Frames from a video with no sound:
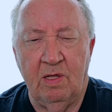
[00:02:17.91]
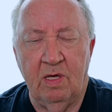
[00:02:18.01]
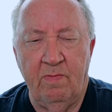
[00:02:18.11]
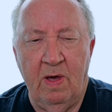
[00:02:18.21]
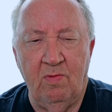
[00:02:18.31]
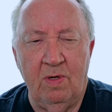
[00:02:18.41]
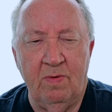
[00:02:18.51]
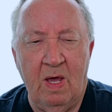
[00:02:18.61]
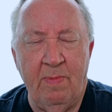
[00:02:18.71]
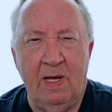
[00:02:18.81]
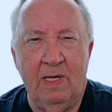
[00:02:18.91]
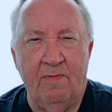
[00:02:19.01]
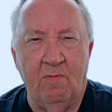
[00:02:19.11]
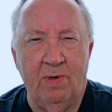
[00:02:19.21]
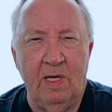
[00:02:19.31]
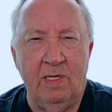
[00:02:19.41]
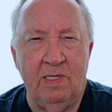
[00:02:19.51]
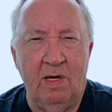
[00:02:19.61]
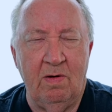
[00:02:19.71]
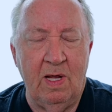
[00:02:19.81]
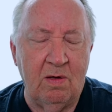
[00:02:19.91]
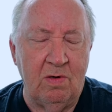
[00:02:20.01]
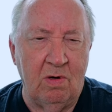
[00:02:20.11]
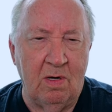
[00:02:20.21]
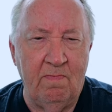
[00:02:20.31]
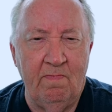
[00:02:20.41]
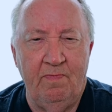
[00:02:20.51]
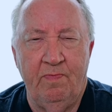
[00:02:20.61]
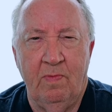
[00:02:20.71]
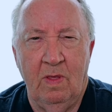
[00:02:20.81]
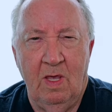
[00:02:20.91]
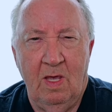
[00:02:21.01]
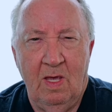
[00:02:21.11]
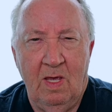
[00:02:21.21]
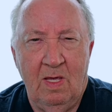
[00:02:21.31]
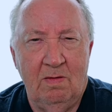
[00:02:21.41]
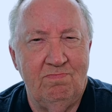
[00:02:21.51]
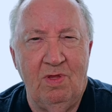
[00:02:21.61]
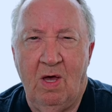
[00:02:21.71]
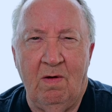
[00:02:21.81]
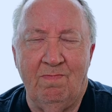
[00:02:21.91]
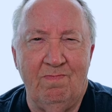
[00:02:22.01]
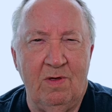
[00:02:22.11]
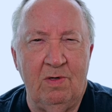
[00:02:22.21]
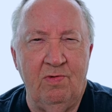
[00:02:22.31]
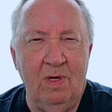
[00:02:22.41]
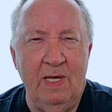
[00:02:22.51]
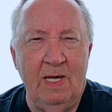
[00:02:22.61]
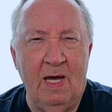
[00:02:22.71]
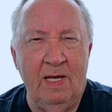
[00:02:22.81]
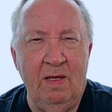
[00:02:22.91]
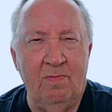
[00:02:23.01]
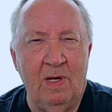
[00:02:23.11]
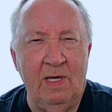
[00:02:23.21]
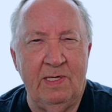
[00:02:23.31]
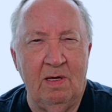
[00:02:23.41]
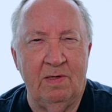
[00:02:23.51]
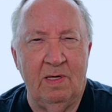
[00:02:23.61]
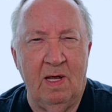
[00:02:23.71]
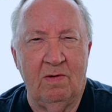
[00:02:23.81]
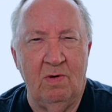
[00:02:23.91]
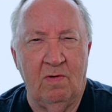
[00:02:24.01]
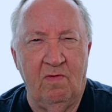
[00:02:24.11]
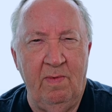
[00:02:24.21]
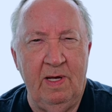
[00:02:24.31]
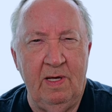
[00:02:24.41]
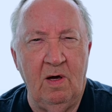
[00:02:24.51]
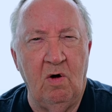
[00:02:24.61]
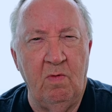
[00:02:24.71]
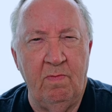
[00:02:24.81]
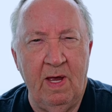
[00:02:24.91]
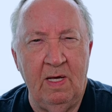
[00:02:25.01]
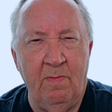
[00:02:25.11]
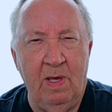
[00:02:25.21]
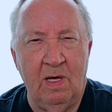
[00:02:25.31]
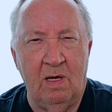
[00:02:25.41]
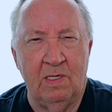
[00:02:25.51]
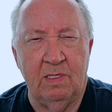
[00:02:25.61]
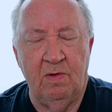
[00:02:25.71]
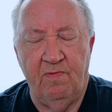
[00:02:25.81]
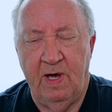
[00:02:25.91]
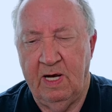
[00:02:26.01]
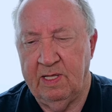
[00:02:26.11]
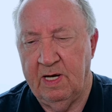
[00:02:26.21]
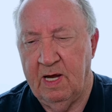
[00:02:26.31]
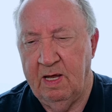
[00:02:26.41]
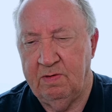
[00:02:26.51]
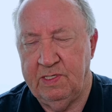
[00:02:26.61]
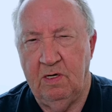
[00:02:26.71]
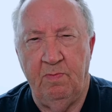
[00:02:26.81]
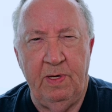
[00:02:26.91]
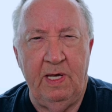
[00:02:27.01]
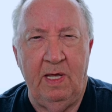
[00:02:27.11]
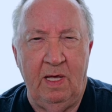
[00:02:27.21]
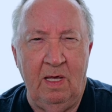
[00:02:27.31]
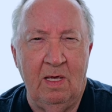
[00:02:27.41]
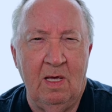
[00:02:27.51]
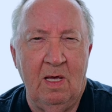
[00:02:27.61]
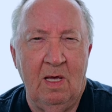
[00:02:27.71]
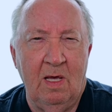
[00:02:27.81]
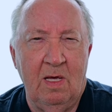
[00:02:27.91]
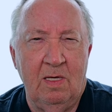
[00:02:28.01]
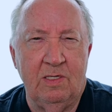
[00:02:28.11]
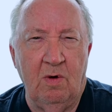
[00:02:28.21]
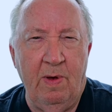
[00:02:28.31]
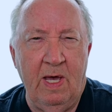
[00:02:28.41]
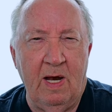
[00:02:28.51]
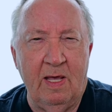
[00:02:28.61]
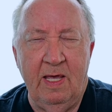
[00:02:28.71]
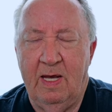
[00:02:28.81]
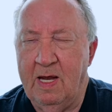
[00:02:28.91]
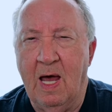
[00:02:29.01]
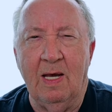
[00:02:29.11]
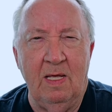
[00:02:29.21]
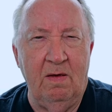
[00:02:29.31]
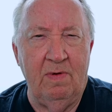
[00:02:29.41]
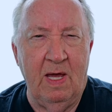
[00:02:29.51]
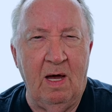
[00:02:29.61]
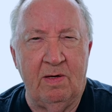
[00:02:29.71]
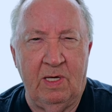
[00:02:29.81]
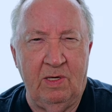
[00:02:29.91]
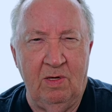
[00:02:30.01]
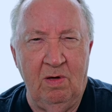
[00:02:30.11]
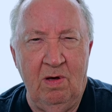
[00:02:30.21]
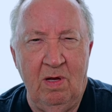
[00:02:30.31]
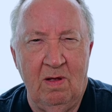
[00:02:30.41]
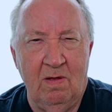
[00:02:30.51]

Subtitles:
I thought about, well, how about different places here in Ecuador? Now, there's really not any place else in Ecuador for me to go, mainly because of the fact that I have COPD so bad I cannot live at altitude.